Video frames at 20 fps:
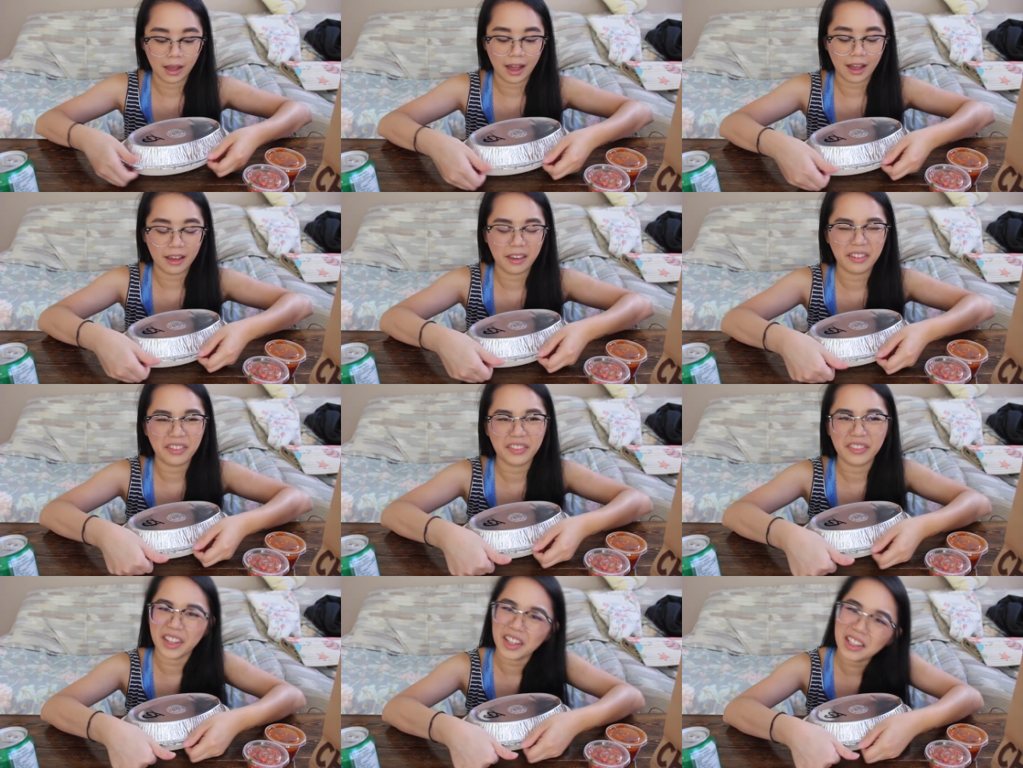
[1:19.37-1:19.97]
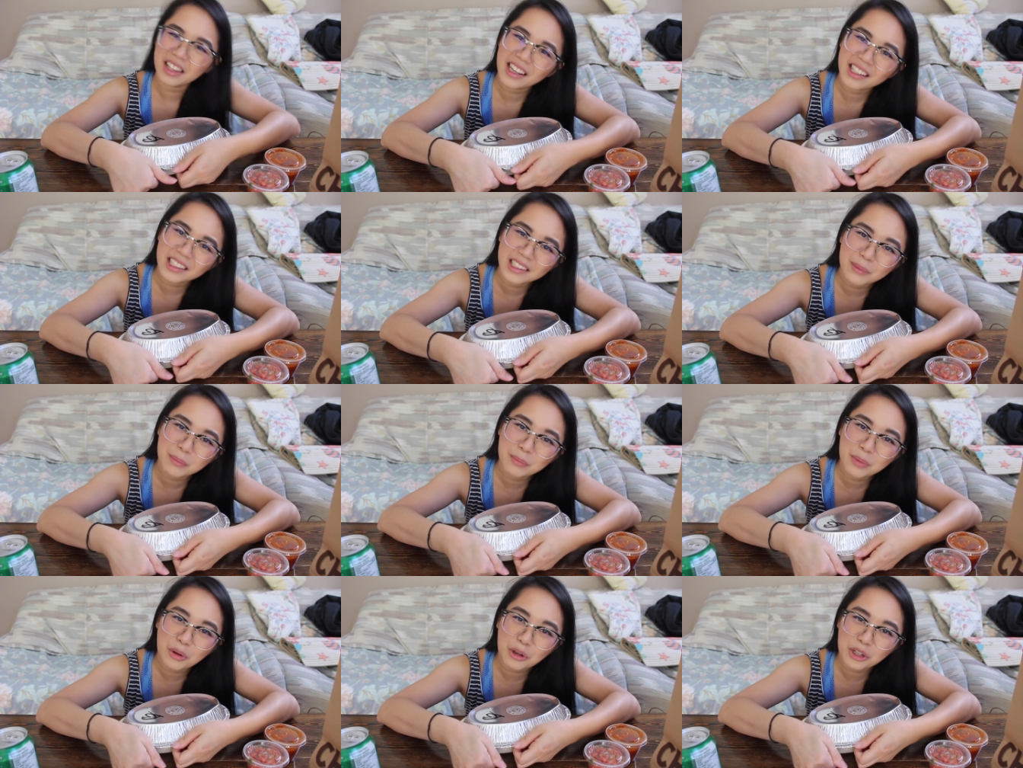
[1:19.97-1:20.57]
I feel like
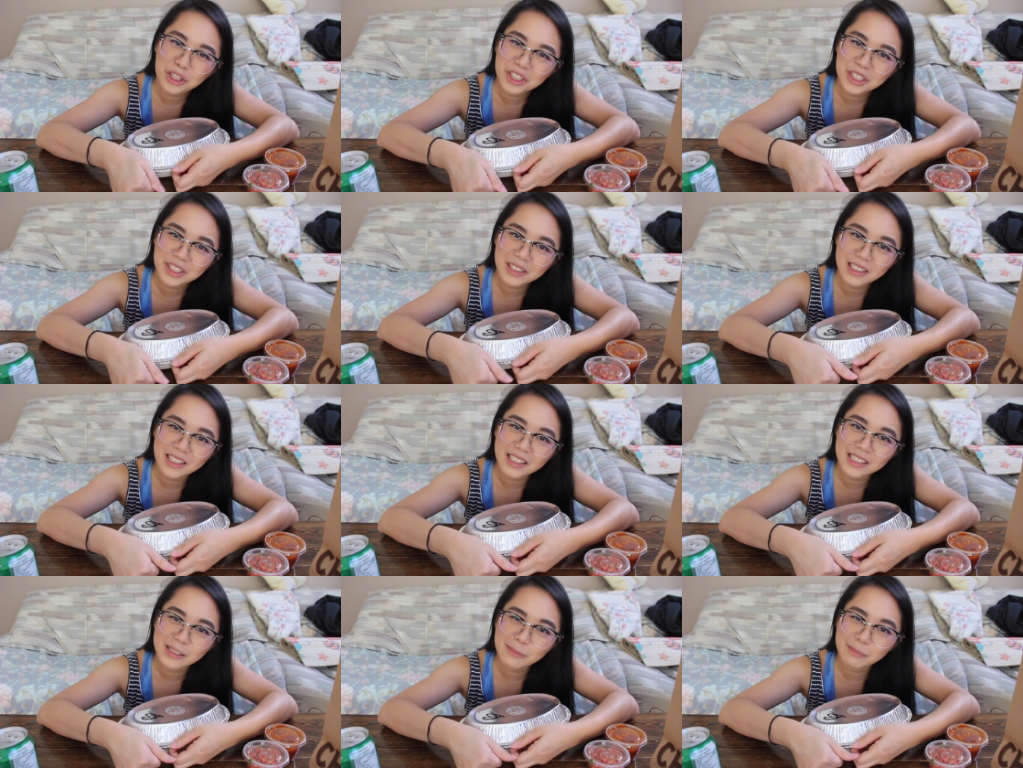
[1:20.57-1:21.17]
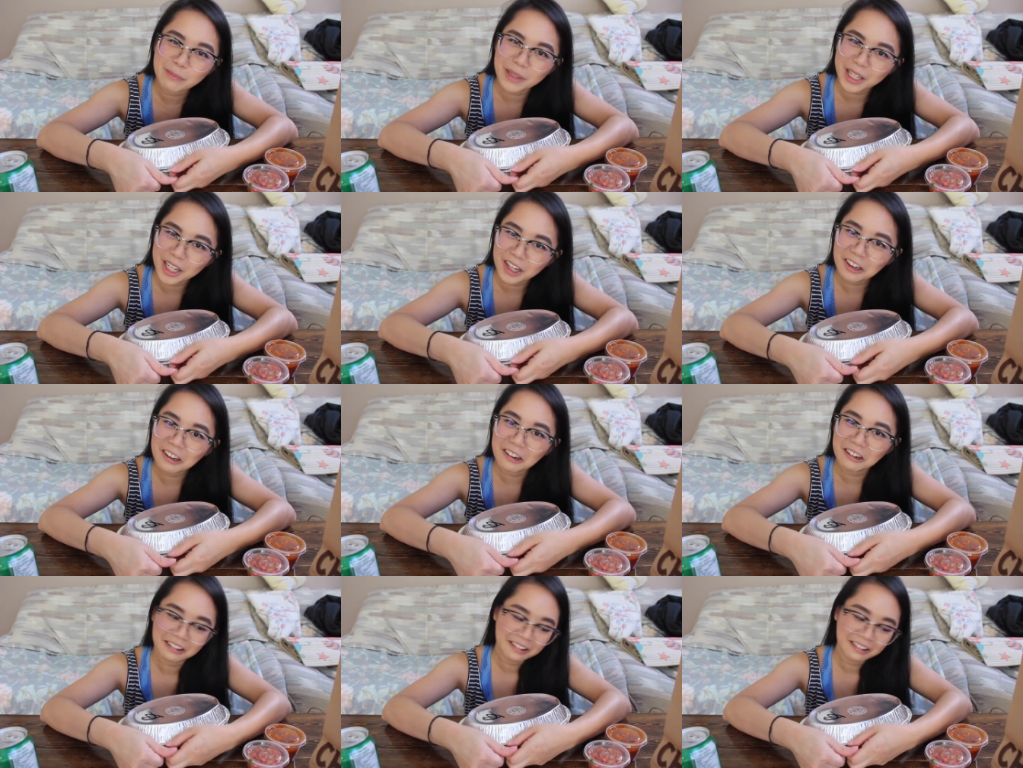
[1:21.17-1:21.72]
the portion is bigger.